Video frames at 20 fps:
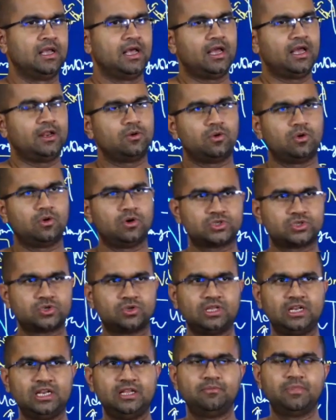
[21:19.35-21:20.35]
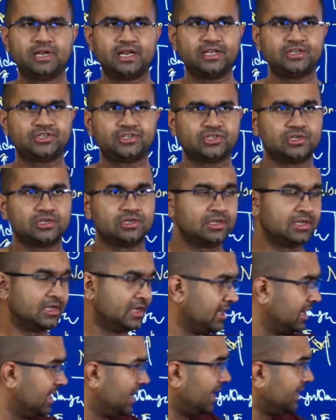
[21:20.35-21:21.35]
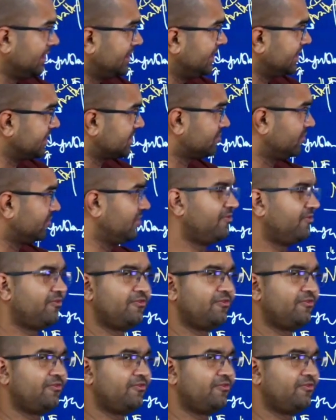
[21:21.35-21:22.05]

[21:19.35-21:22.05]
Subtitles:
and also the liberation. And this